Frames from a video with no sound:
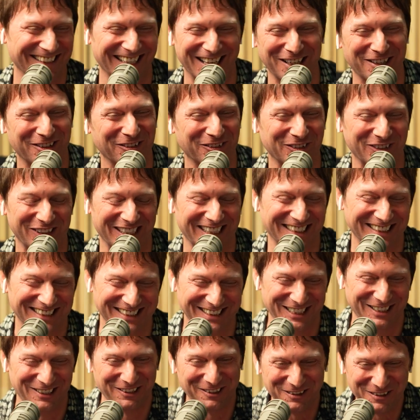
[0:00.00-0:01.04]
I, I, don't think
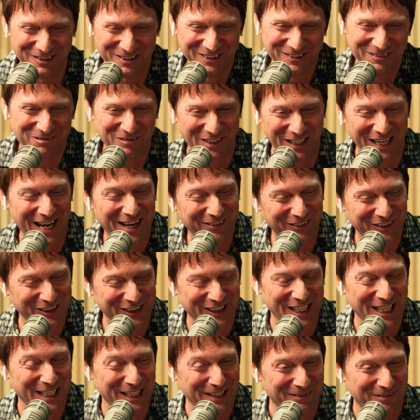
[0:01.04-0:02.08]
so. Yeah, but I've
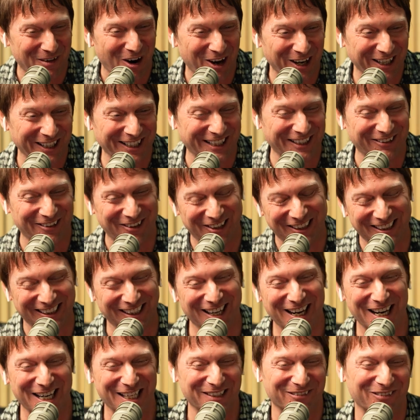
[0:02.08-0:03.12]
no. seen them argue
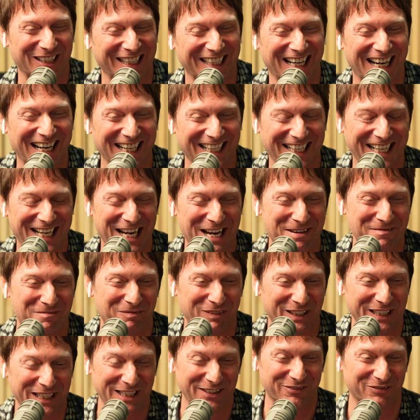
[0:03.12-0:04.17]
online. I'm like, I can't
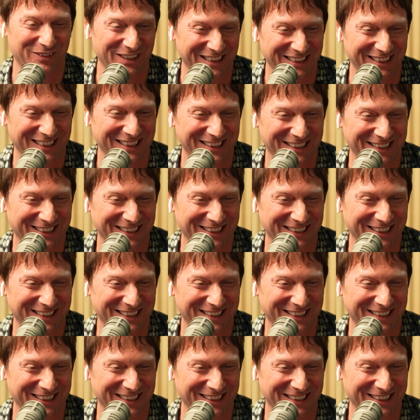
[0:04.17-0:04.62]
believe this is.